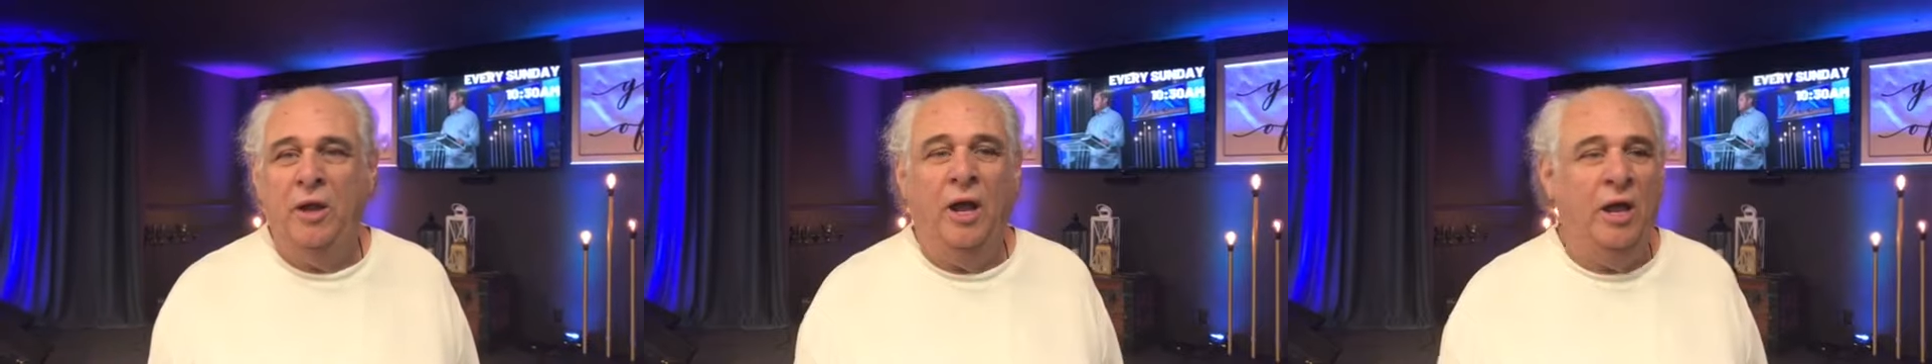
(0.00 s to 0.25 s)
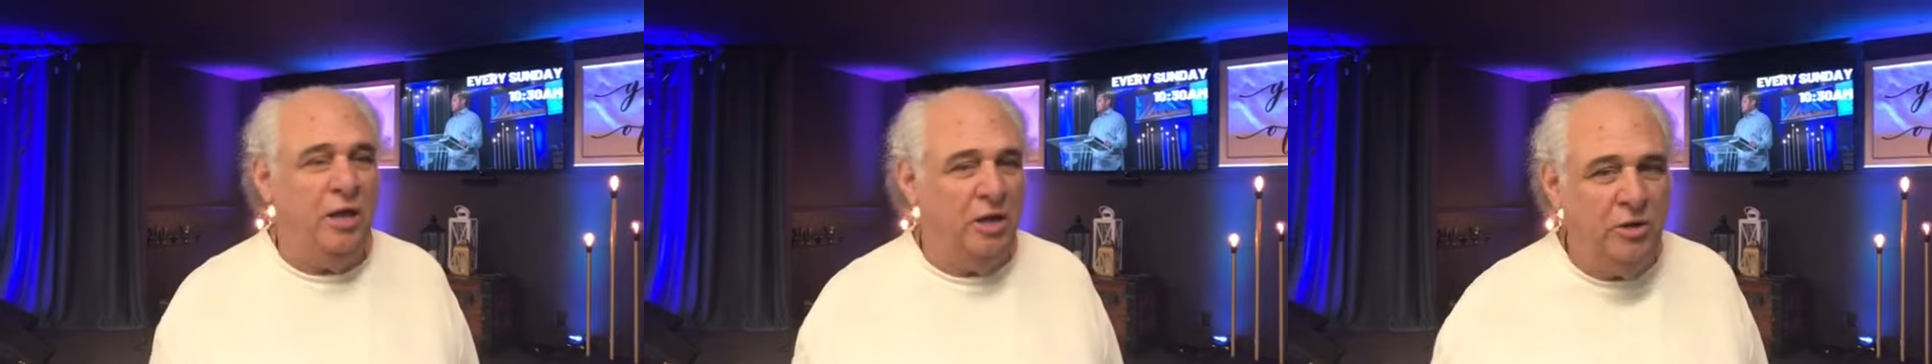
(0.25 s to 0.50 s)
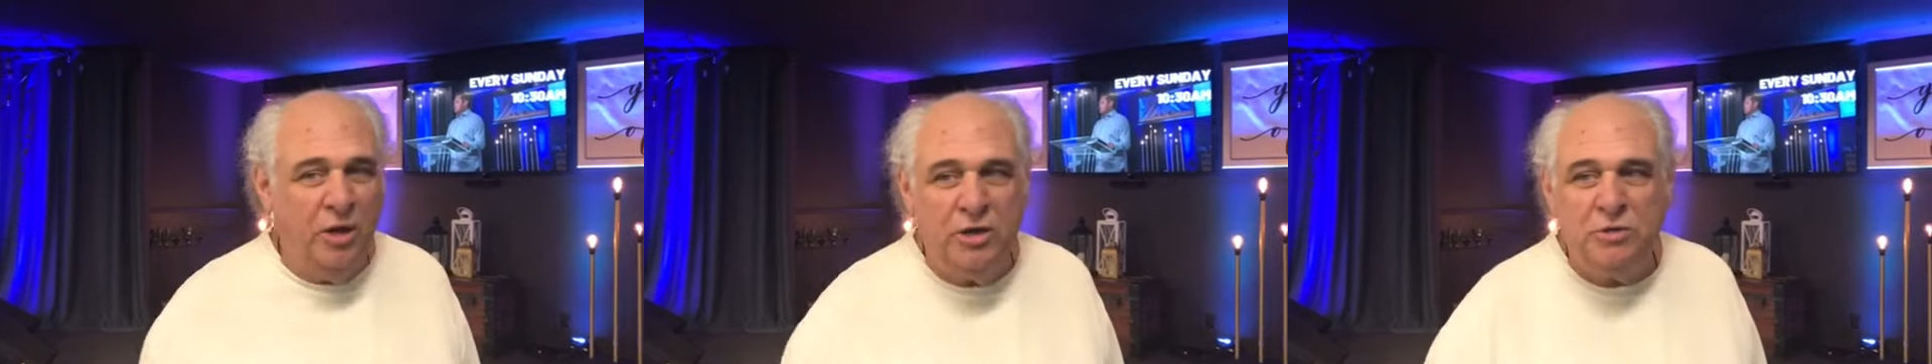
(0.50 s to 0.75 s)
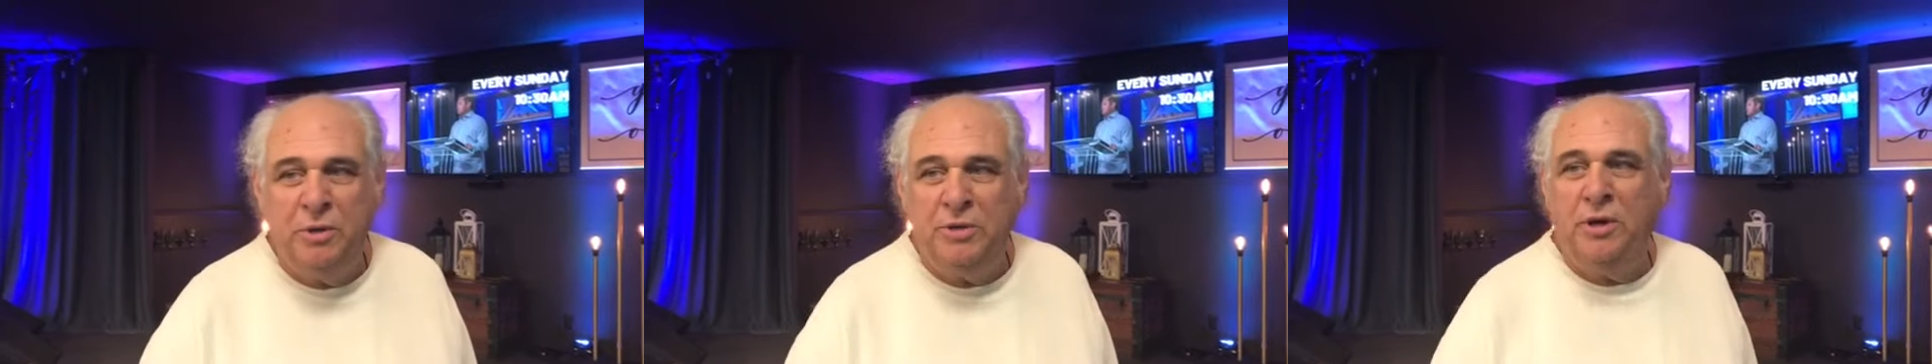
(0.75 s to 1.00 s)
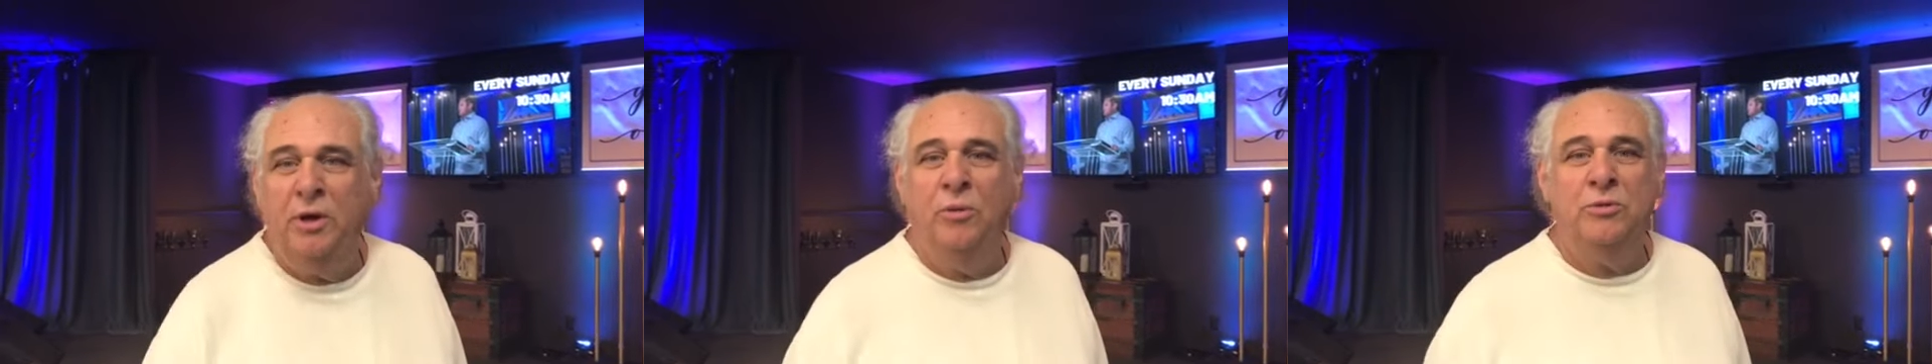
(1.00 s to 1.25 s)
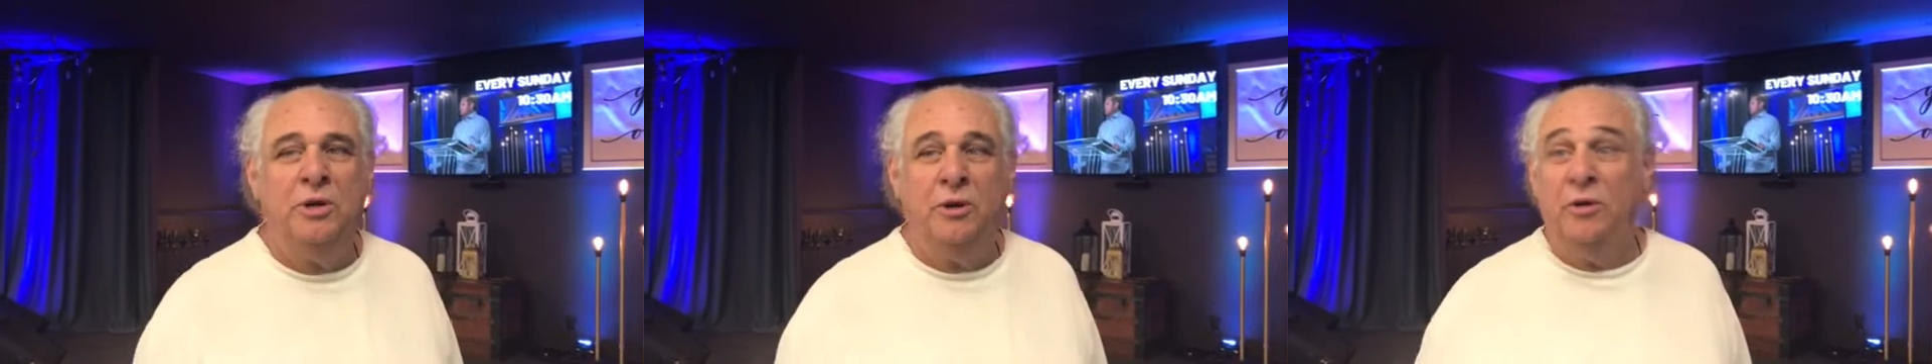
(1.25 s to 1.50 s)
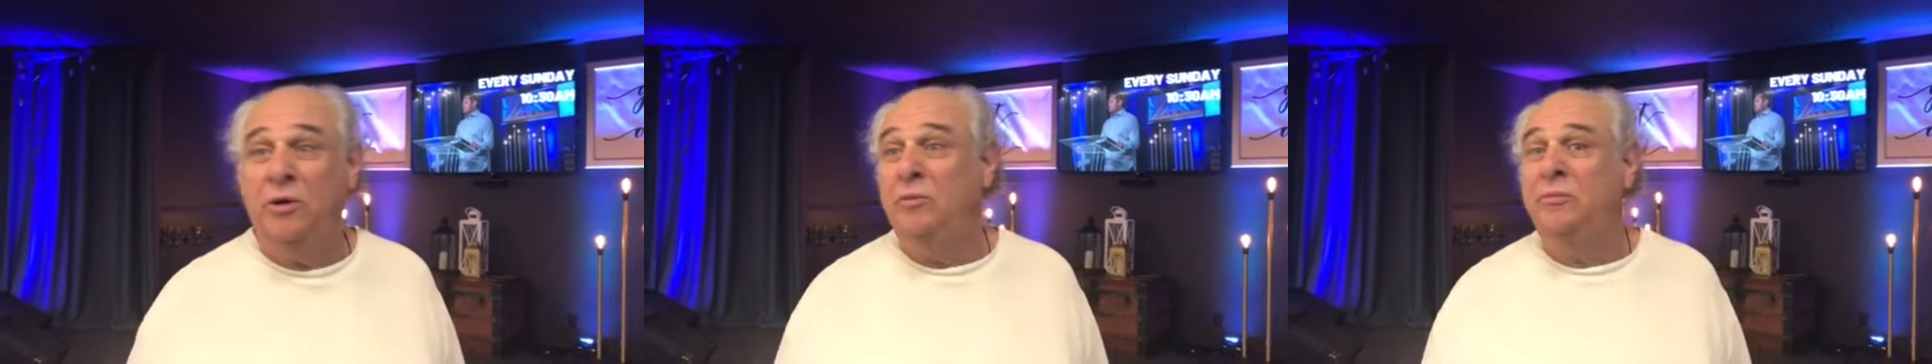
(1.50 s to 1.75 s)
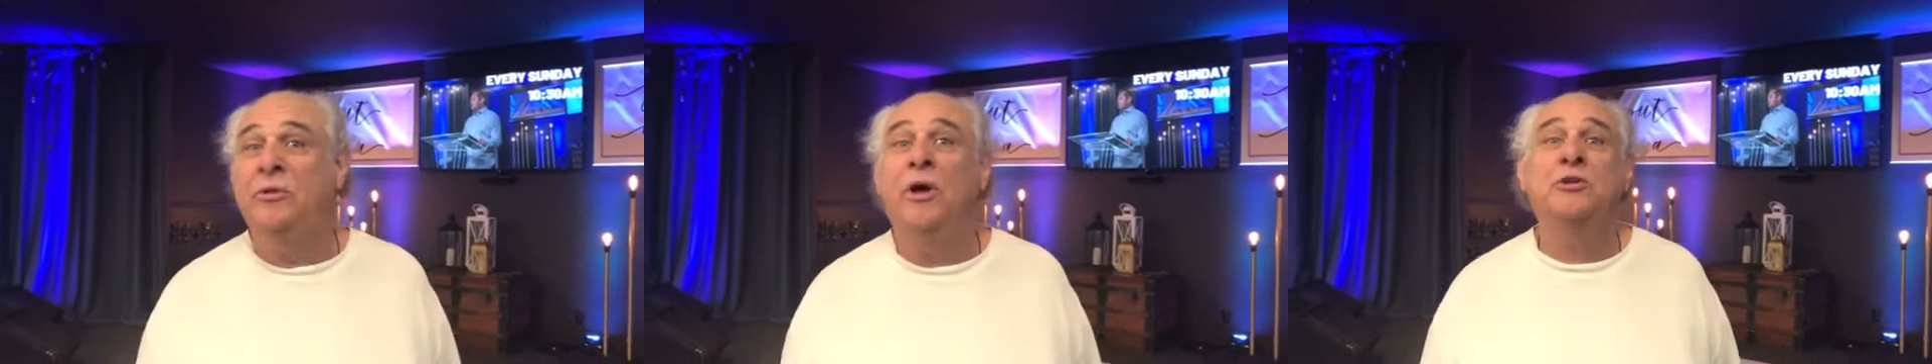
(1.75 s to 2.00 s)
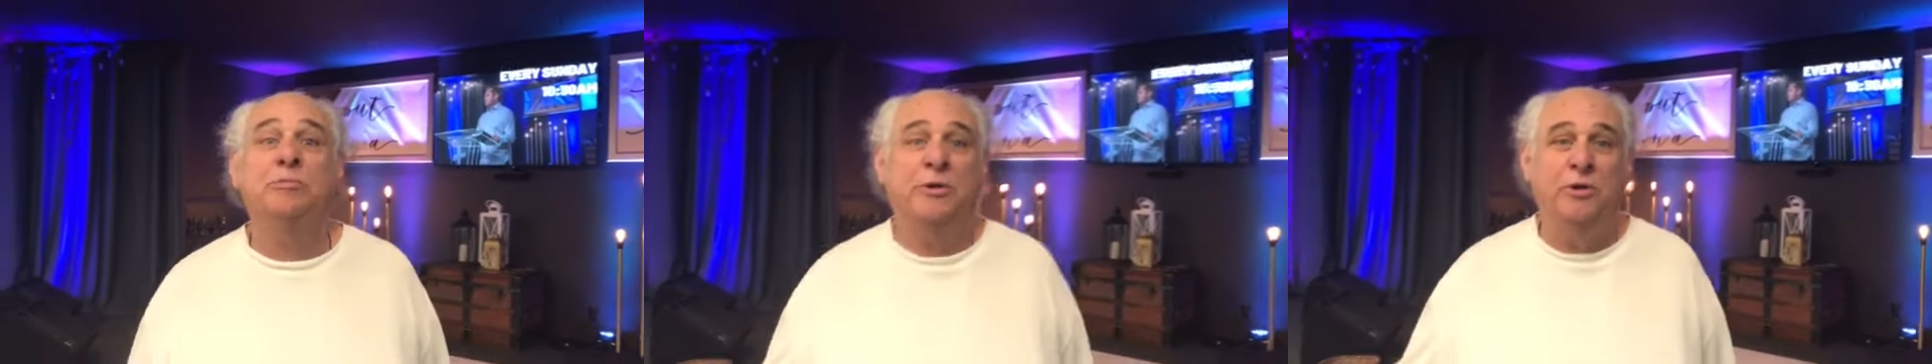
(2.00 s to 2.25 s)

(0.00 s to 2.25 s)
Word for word: I can touch my toes. I couldn't touch my